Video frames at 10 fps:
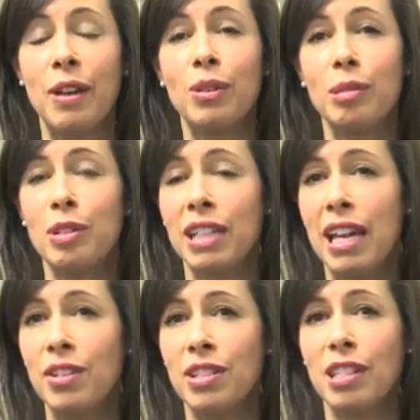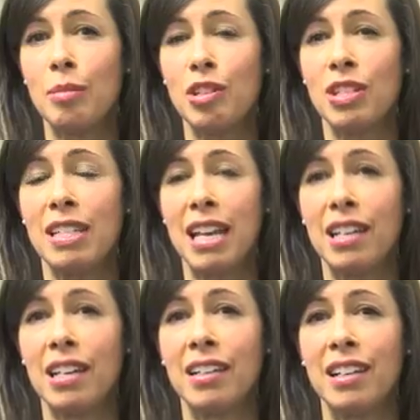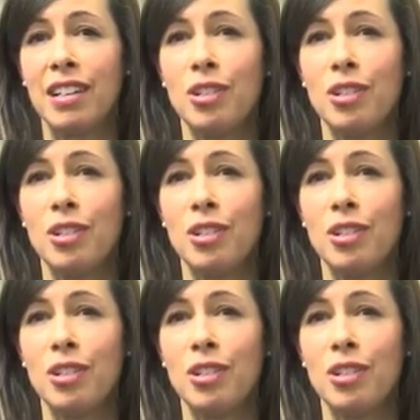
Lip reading: Federal Communications Commission data